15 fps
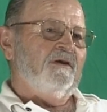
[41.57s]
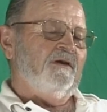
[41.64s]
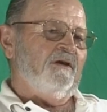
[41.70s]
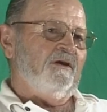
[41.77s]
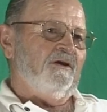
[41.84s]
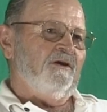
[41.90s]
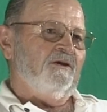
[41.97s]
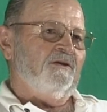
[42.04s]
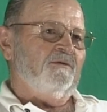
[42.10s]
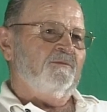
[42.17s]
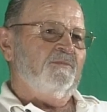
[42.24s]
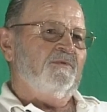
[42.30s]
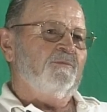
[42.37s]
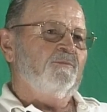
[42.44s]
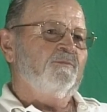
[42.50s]
and
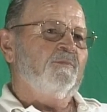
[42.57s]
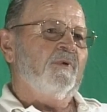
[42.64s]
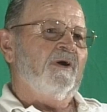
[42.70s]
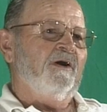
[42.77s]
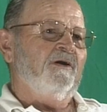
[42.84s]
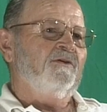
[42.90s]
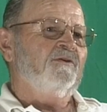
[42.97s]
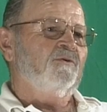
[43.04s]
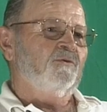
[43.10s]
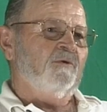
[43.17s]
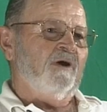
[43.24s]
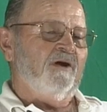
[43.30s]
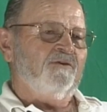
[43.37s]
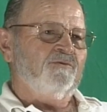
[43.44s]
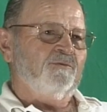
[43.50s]
behind the
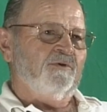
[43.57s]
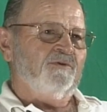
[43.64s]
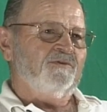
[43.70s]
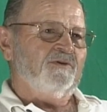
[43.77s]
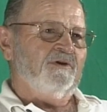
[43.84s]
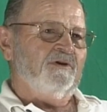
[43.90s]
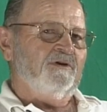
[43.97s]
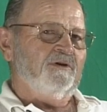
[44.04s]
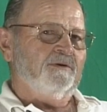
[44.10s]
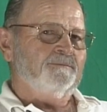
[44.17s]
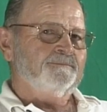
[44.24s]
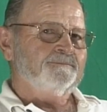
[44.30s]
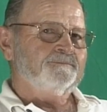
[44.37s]
garage was a uh,